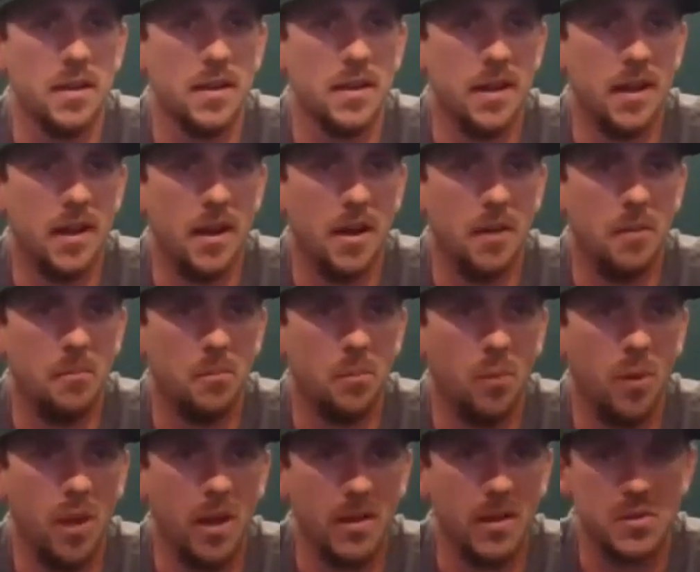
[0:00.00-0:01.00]
um,
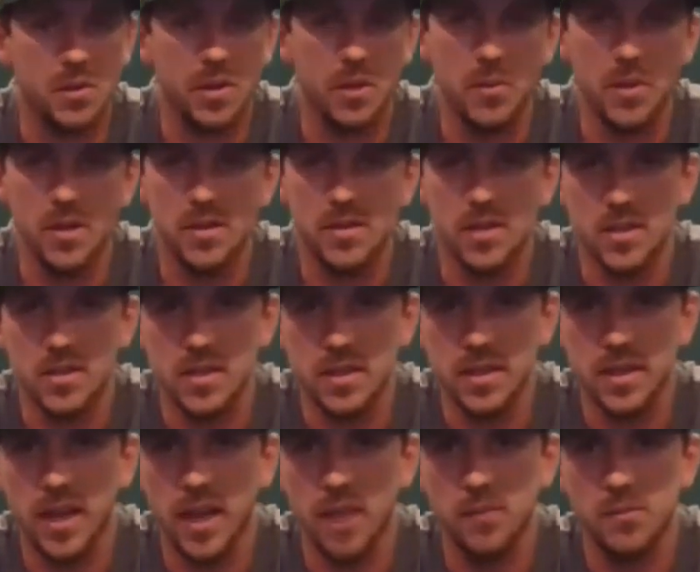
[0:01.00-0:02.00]
while it's only been 60
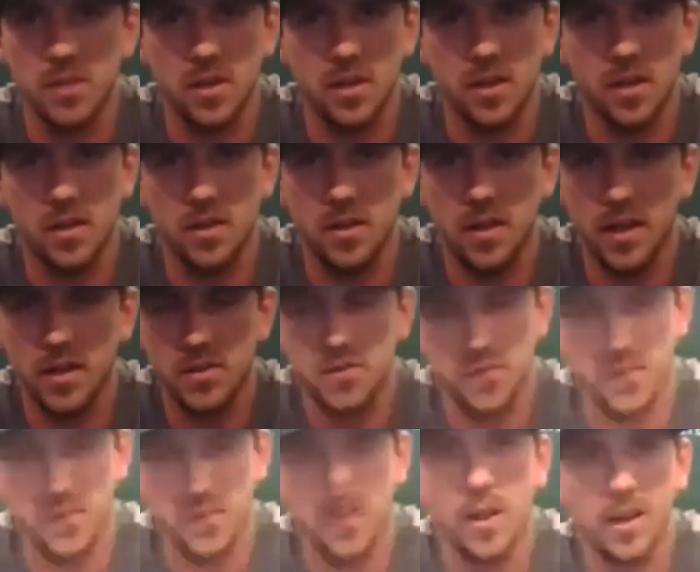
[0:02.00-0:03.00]
games, it, it, it's
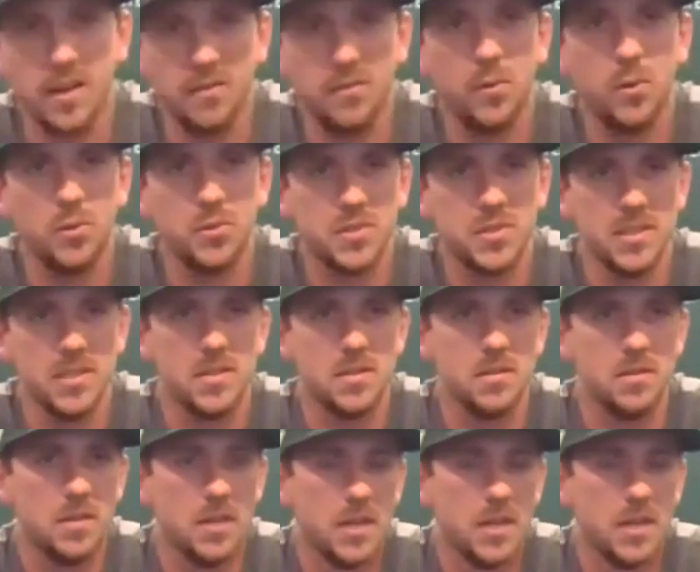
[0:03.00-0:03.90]
felt like a full season.